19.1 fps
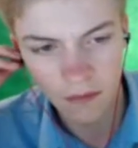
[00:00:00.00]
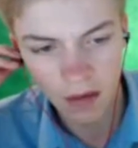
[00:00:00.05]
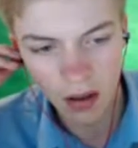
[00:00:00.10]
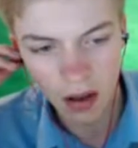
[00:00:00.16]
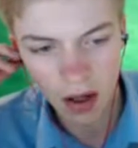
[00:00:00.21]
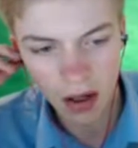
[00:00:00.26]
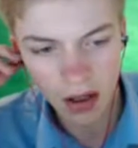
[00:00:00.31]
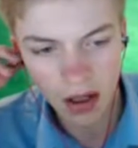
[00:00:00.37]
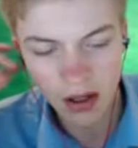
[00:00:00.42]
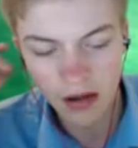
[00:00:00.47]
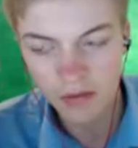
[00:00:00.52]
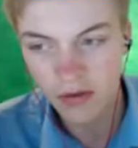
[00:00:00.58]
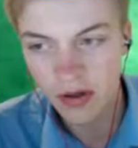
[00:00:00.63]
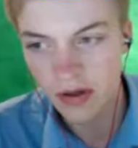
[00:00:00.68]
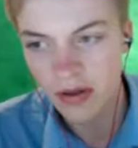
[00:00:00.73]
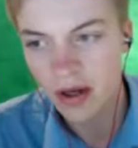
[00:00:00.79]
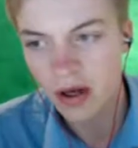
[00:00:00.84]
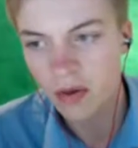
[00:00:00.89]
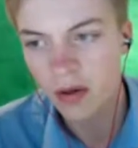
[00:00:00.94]
I'll let you read
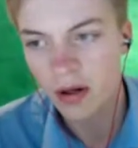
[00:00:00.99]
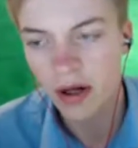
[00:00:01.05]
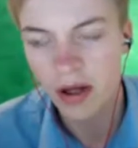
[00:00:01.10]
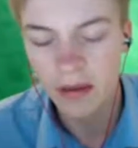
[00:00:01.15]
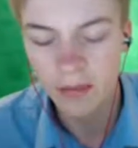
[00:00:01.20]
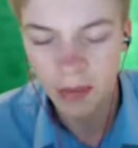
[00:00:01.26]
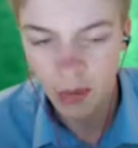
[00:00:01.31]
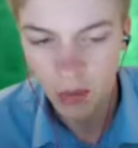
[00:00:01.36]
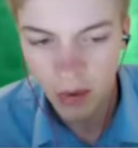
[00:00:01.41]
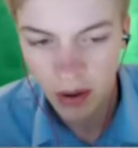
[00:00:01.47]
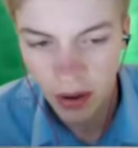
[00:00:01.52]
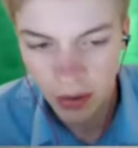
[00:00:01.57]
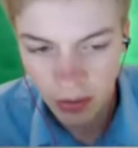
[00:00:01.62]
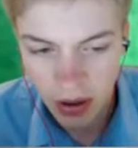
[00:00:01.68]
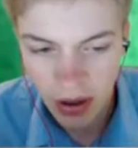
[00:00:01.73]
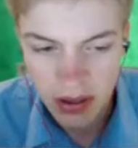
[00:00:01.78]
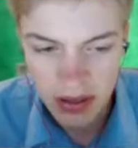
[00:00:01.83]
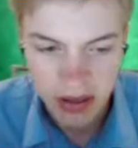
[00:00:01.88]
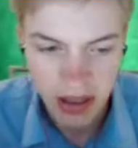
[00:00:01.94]
that quickly, but when I
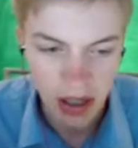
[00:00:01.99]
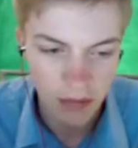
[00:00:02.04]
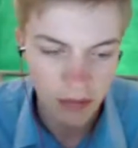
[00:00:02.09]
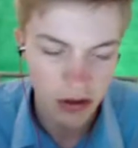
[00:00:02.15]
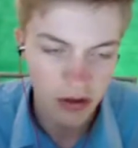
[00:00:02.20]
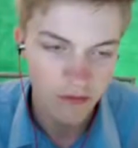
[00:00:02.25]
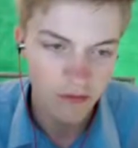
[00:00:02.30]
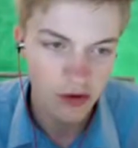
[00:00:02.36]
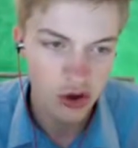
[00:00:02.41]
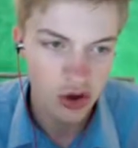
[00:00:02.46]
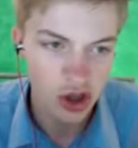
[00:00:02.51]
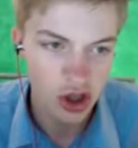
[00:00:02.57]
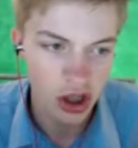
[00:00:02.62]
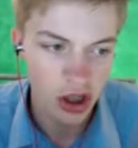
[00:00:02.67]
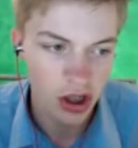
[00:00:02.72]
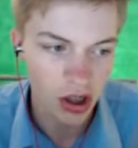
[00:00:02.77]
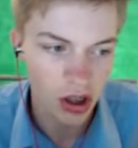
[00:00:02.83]
play this game in the future,